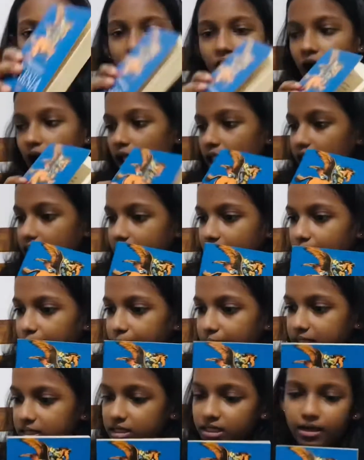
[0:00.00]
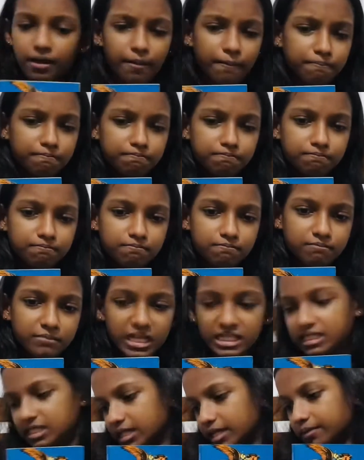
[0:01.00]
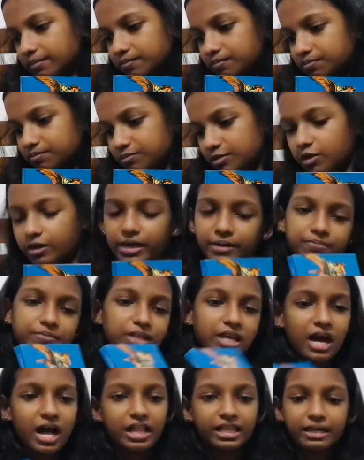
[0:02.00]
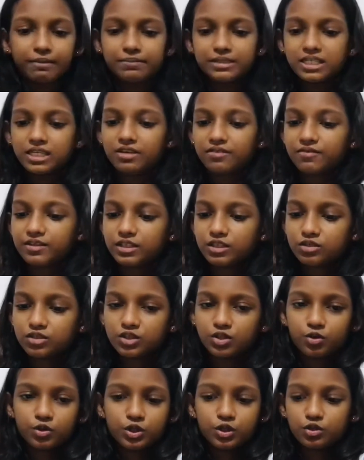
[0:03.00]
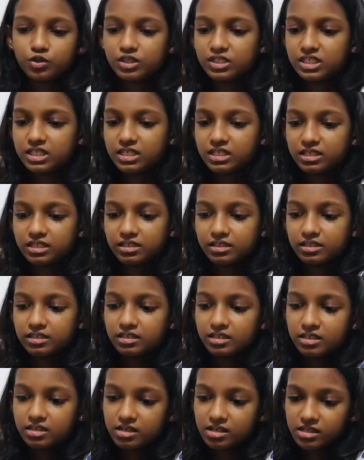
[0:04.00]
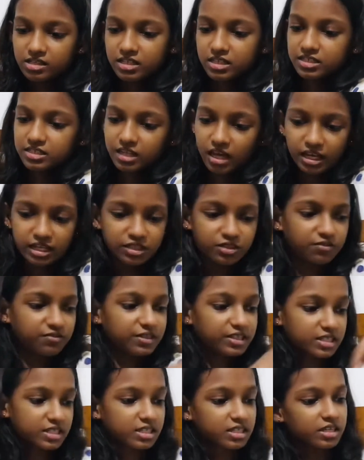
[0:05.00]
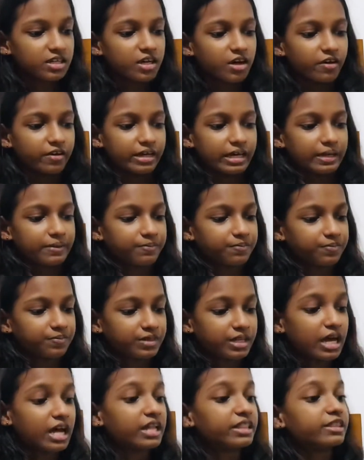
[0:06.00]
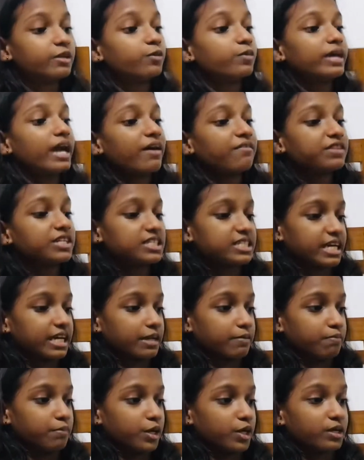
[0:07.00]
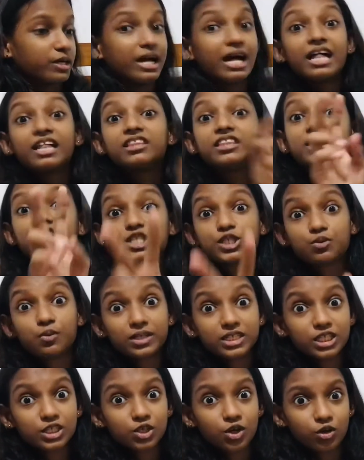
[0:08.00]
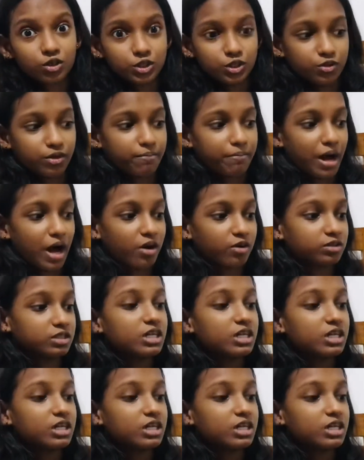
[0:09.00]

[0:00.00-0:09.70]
I'll keep it, let's see. Okay, I'll keep it here with you so you see the side of it. Okay, then we have the second book. This is what I told you about.